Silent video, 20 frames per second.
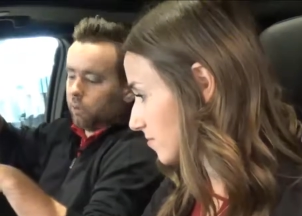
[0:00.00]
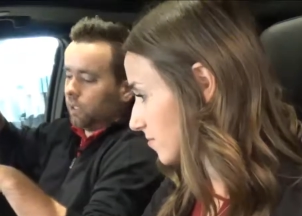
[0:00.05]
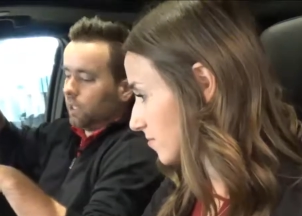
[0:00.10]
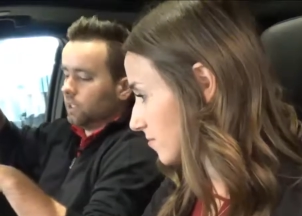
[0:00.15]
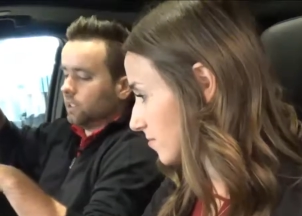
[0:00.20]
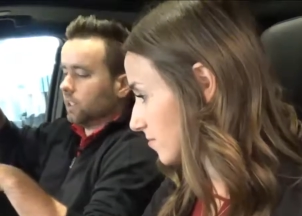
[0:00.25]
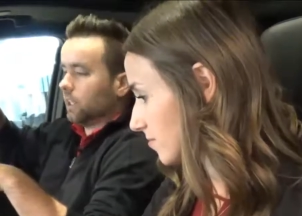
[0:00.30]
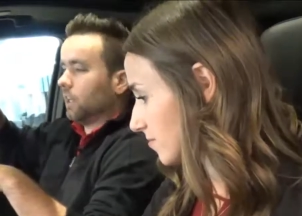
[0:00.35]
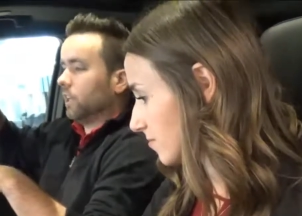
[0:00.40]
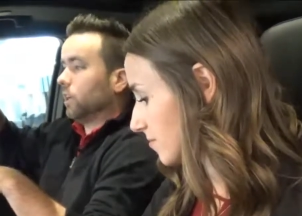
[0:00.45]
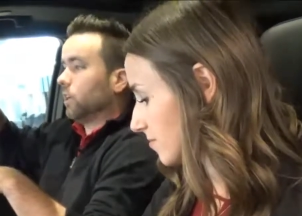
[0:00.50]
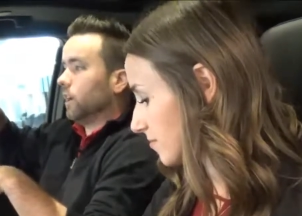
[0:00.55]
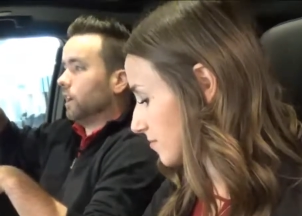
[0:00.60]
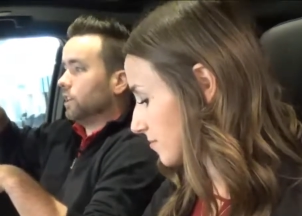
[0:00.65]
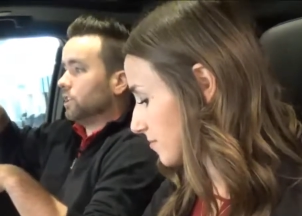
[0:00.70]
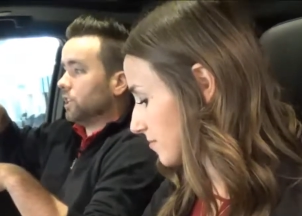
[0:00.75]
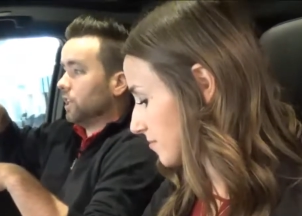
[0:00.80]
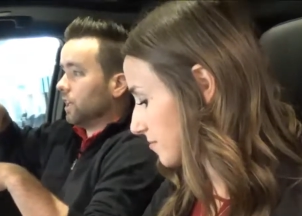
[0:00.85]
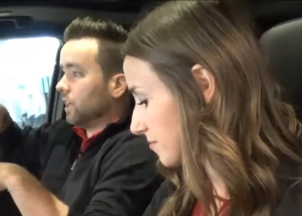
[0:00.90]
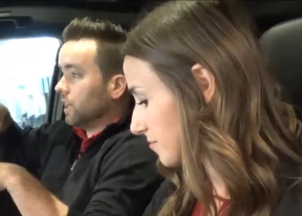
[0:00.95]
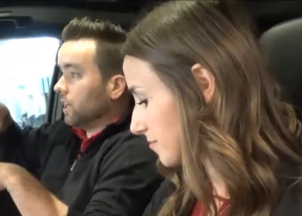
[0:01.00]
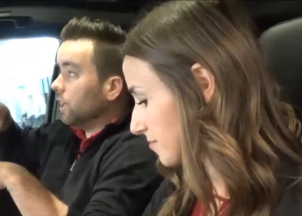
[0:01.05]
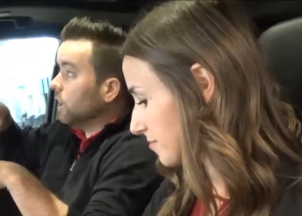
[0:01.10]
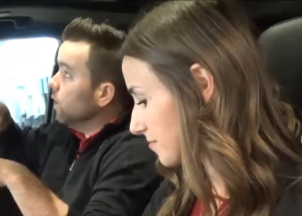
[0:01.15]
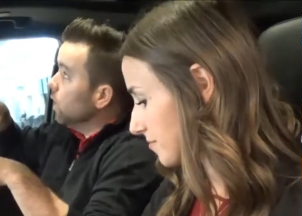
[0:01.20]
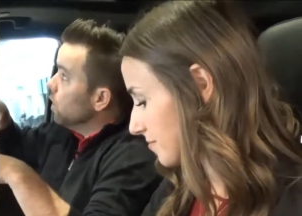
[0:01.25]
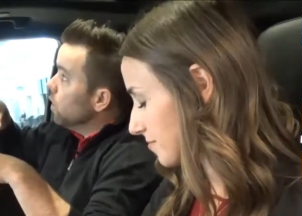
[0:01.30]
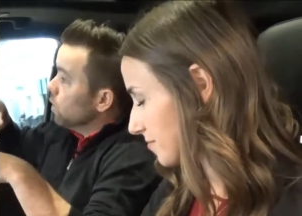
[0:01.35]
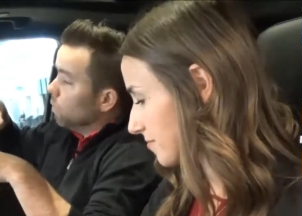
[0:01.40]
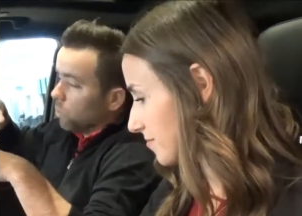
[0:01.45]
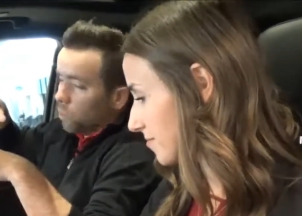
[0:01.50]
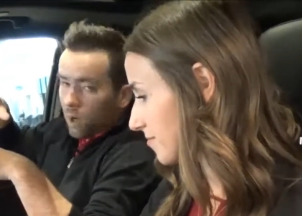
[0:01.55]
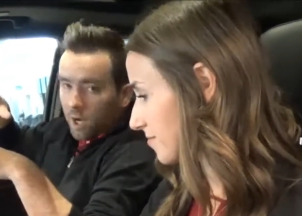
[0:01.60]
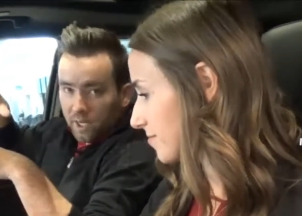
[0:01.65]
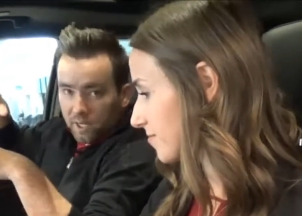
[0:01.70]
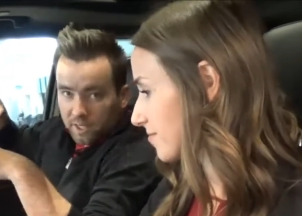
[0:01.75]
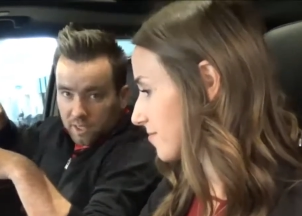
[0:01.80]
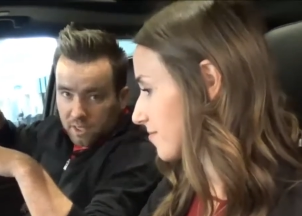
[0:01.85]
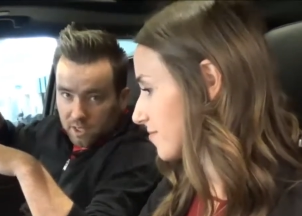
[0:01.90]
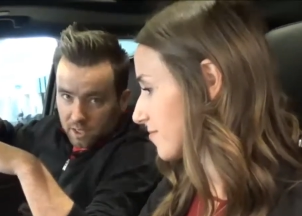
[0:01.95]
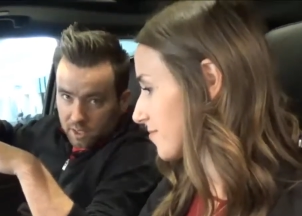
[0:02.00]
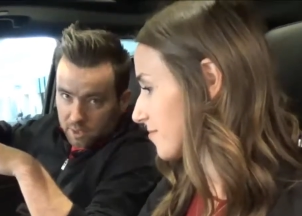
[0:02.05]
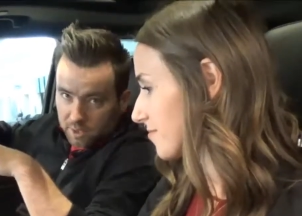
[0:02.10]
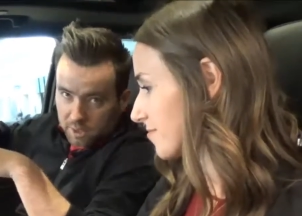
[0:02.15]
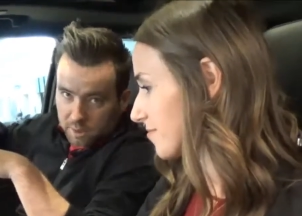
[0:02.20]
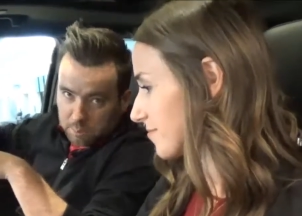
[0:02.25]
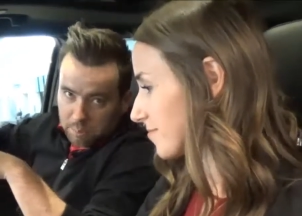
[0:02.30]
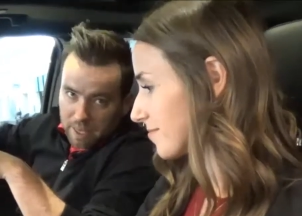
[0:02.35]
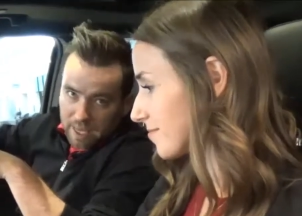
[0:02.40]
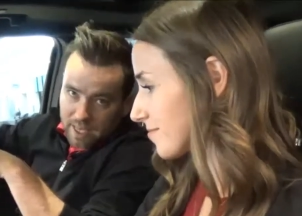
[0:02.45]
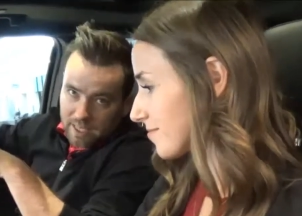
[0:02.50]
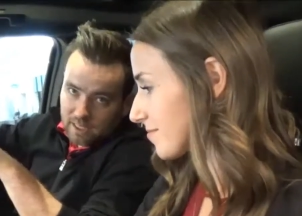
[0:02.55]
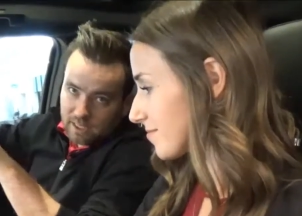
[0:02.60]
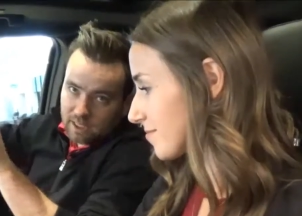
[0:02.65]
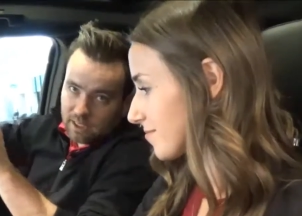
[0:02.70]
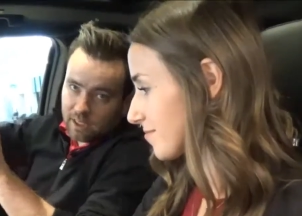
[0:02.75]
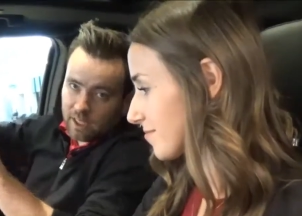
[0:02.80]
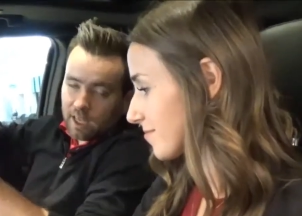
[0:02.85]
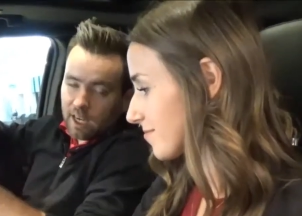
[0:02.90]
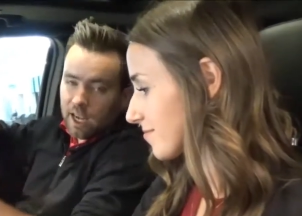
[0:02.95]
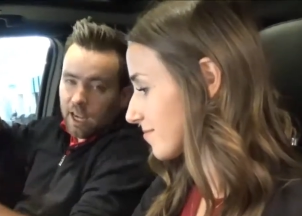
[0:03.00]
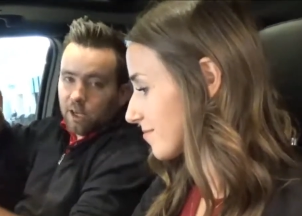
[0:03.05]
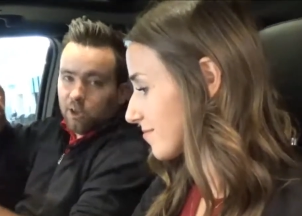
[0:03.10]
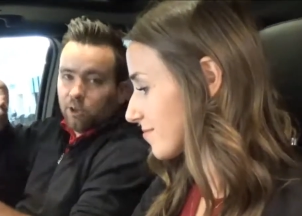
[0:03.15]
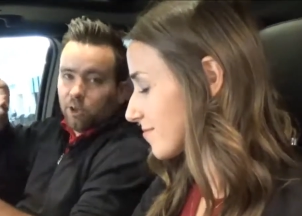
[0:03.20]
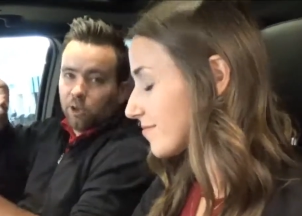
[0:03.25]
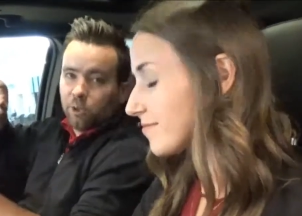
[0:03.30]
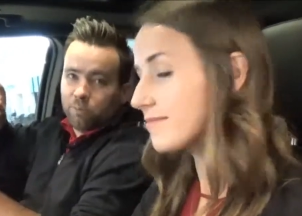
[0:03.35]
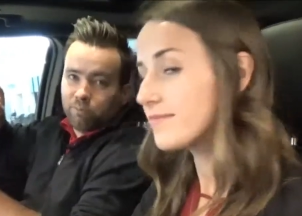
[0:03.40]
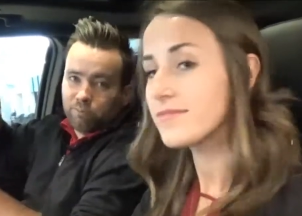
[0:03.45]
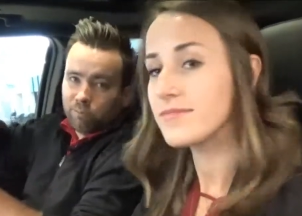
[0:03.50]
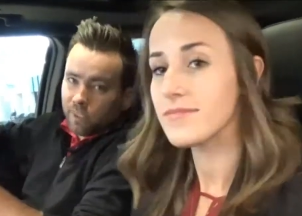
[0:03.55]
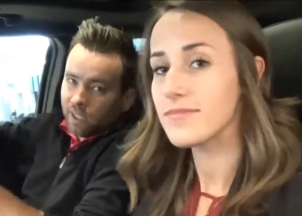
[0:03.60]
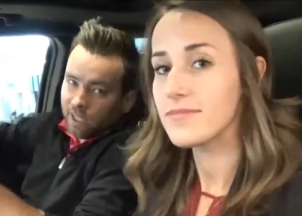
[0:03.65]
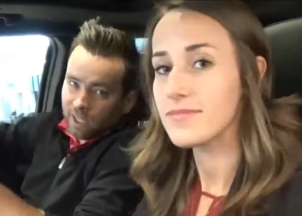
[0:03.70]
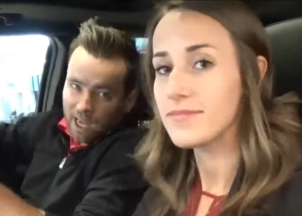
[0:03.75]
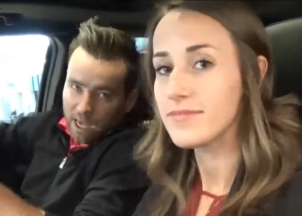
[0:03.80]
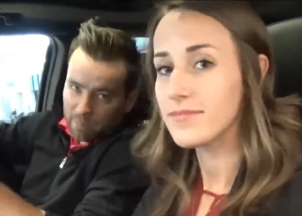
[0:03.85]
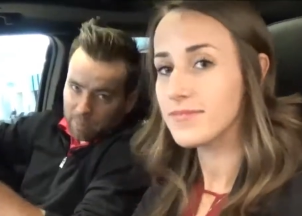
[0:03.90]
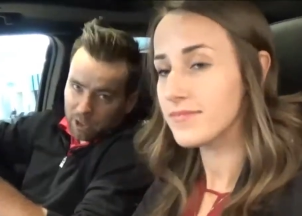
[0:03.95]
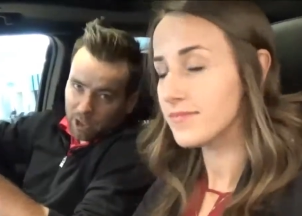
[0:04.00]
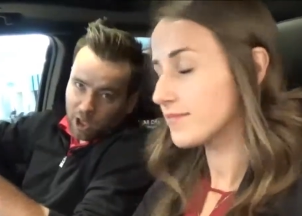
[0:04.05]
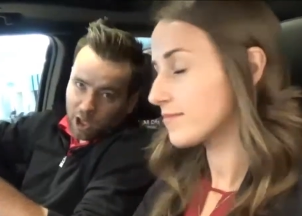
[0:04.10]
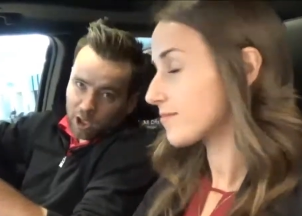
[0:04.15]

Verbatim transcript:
Speaker 1: about the inside of the Grand Cherokee. One, space, headroom. I'm a